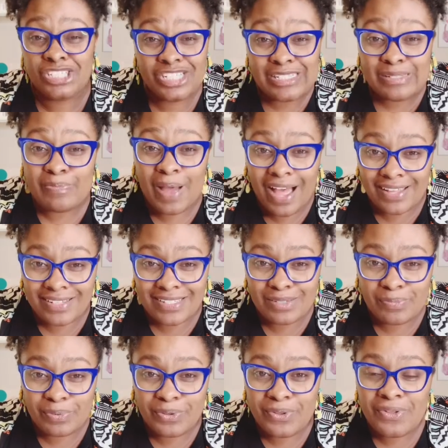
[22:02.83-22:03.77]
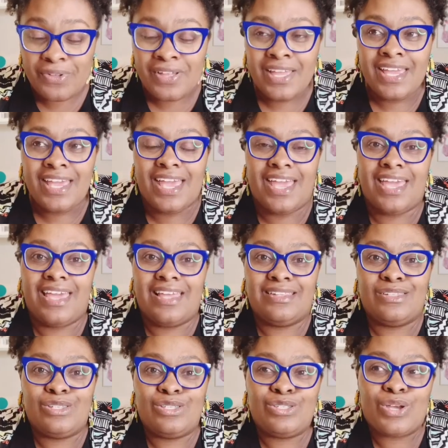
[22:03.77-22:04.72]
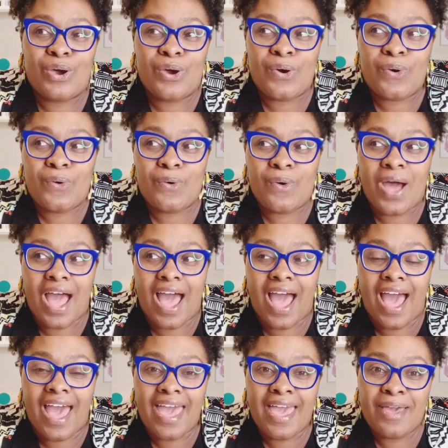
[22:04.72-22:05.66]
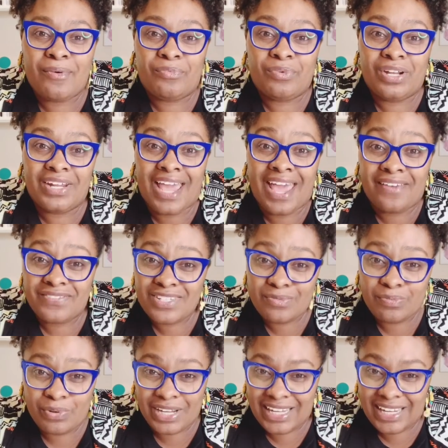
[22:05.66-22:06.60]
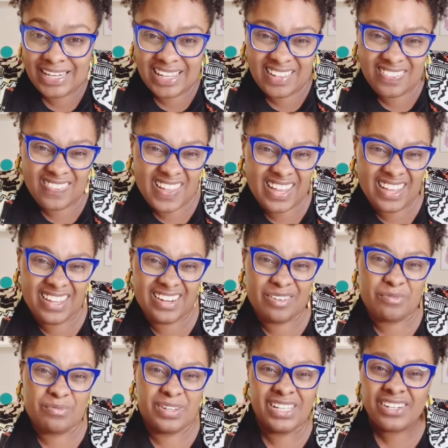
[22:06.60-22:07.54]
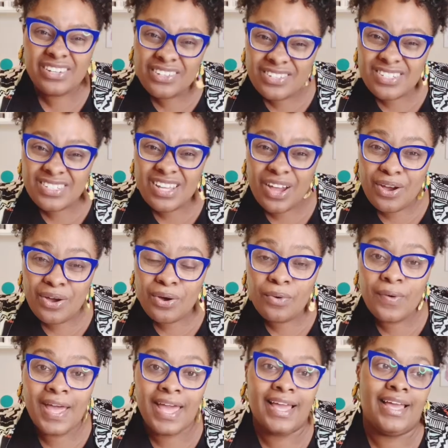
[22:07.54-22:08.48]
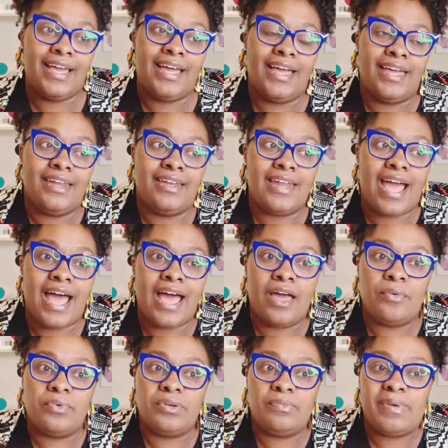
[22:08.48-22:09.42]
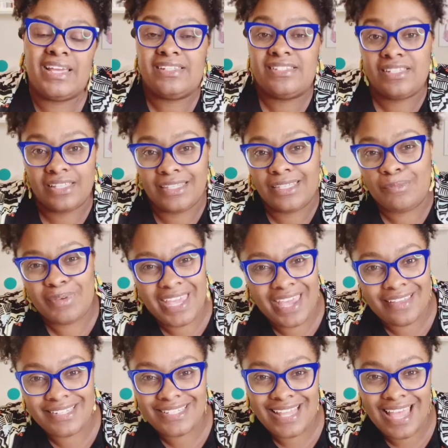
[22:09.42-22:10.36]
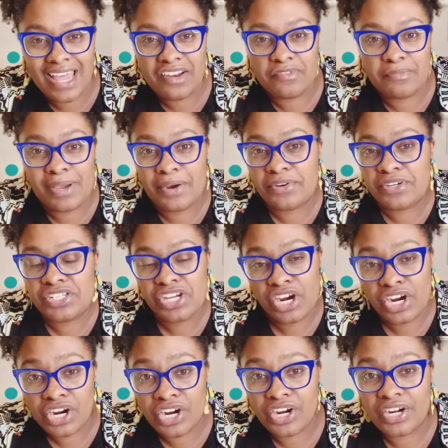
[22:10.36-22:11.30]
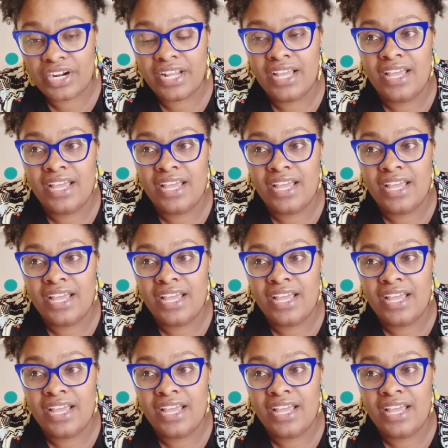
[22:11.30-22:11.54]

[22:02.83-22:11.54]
as possible. And so I would have to bring it in like in a week or so, and I would basically be outside of my return